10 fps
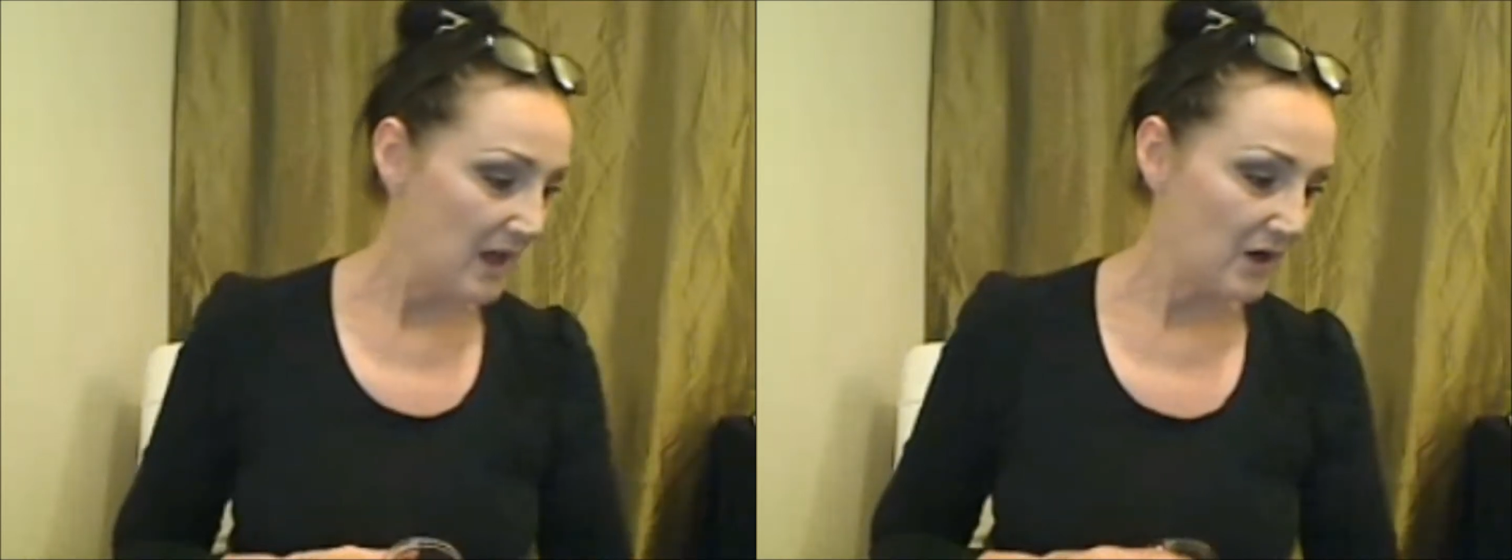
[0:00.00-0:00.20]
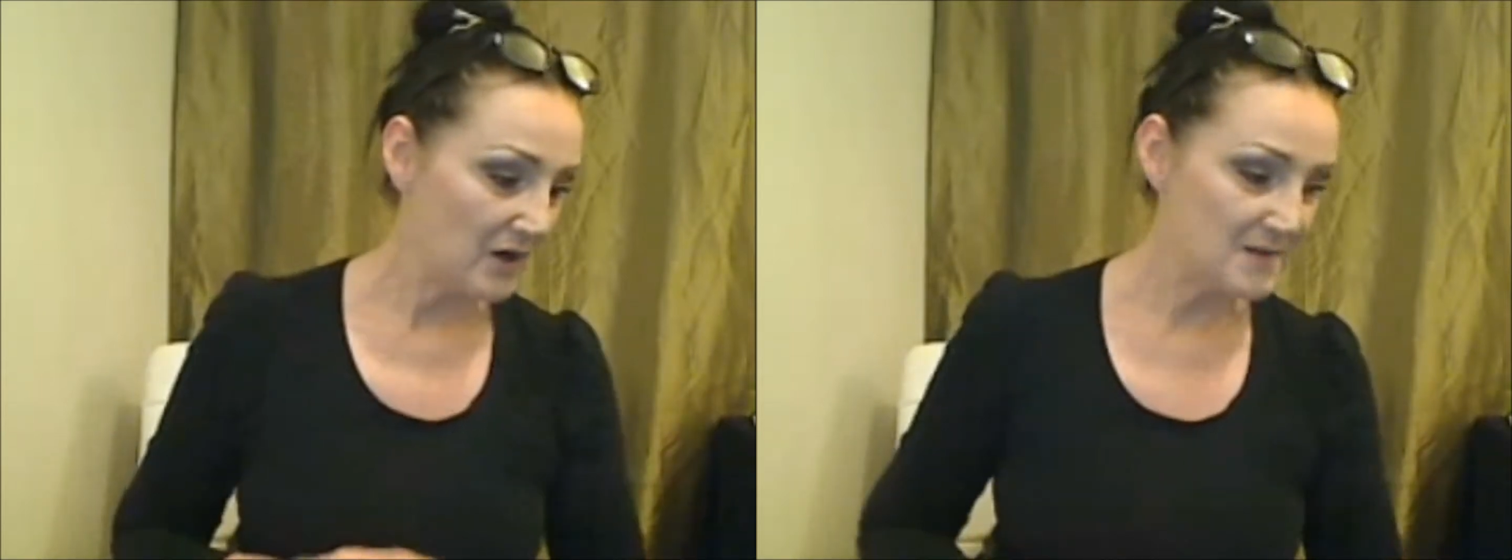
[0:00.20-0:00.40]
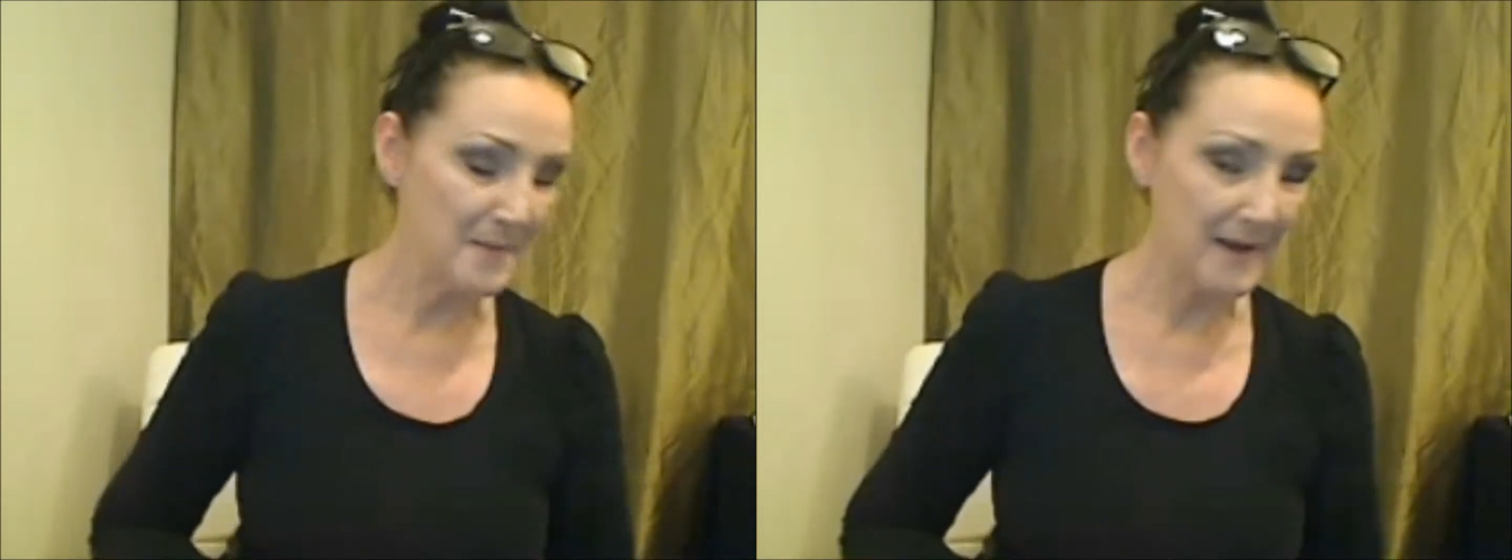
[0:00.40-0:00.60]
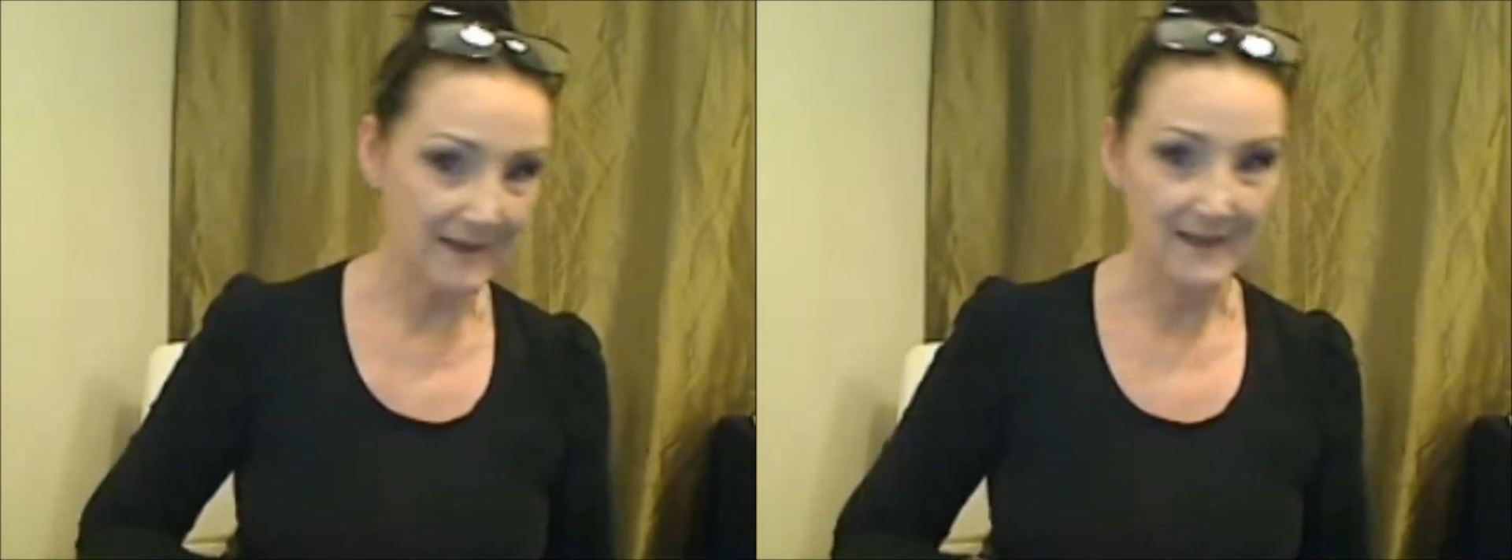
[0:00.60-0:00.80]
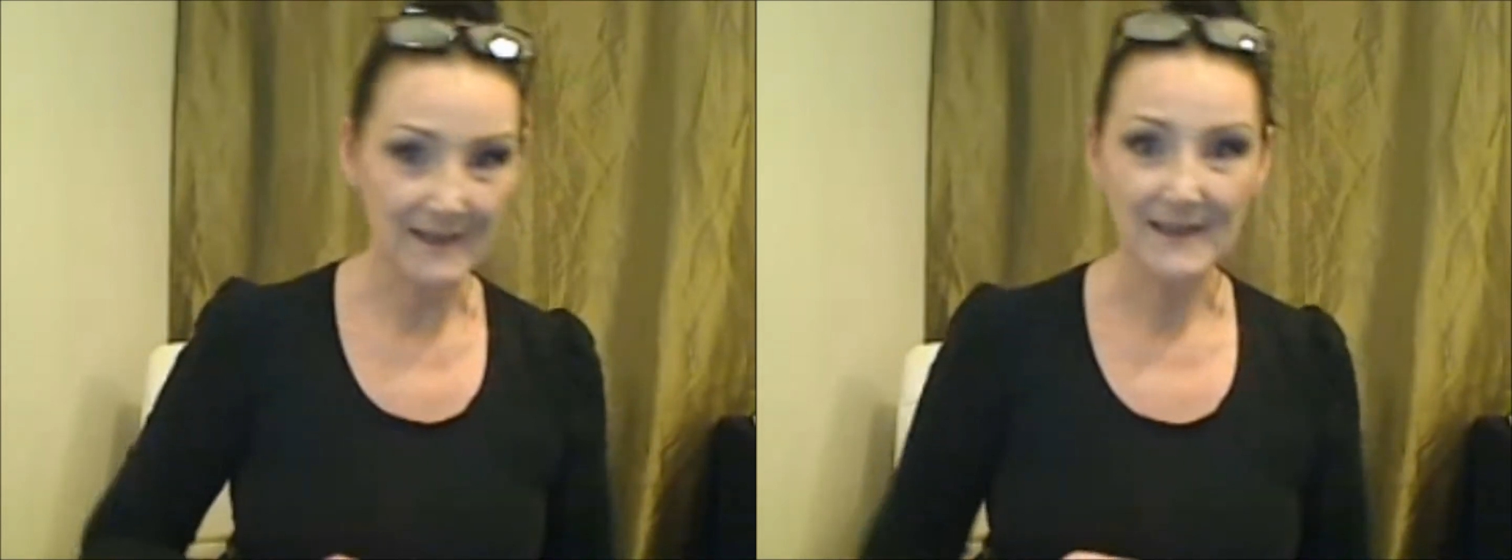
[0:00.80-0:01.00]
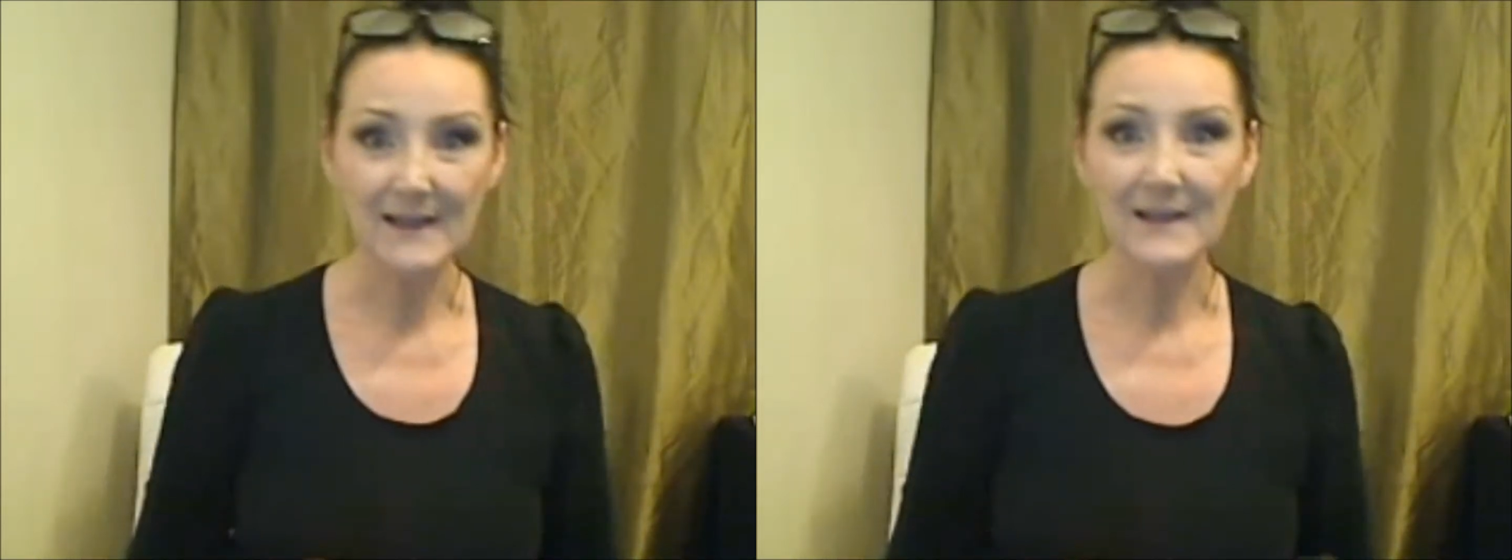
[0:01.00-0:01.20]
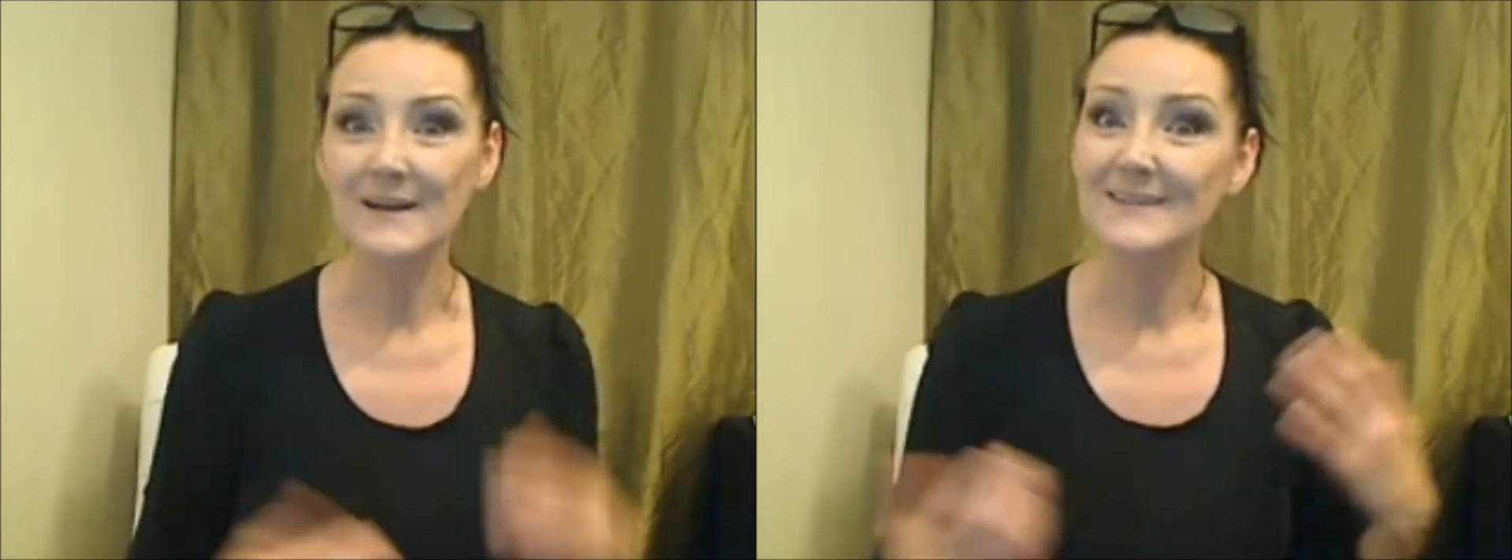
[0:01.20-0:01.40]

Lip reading: Cosmetic glitter